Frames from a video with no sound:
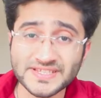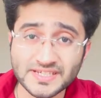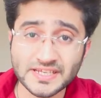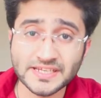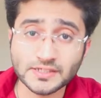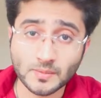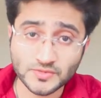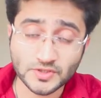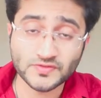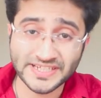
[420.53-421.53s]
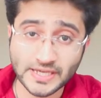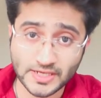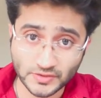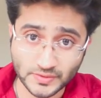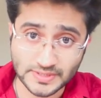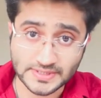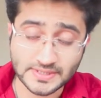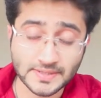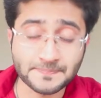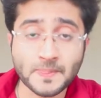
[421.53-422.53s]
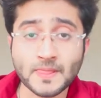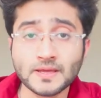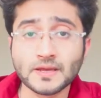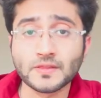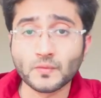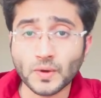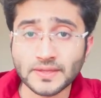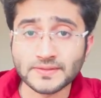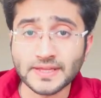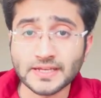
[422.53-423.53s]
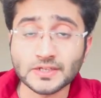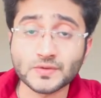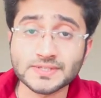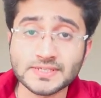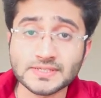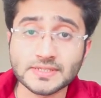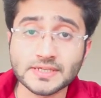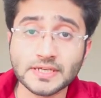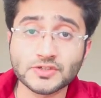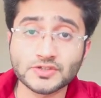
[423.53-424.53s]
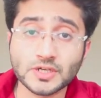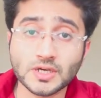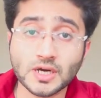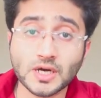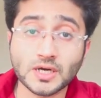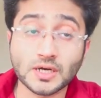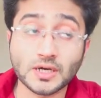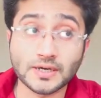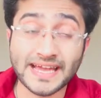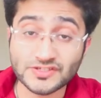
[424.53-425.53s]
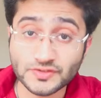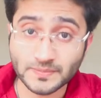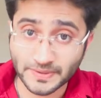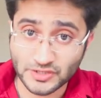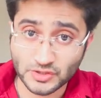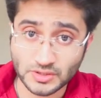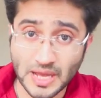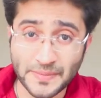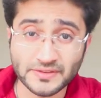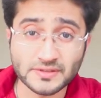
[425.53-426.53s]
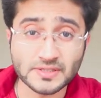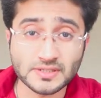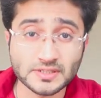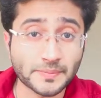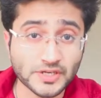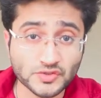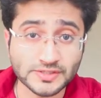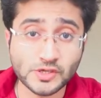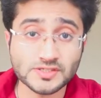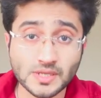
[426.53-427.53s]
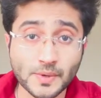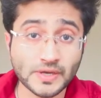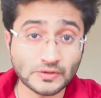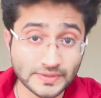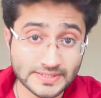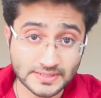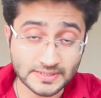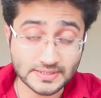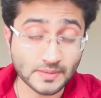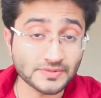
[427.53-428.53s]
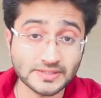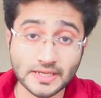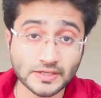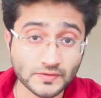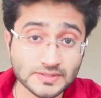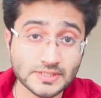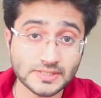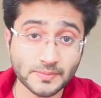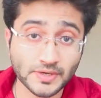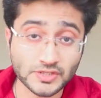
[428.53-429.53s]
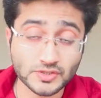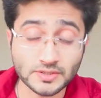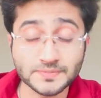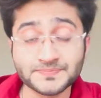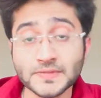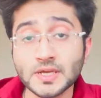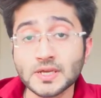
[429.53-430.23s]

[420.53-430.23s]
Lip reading: So basically it comes into three categories. One that increases the gastric pressure, I mean the pressure in your stomach increases, something that increases the pressure.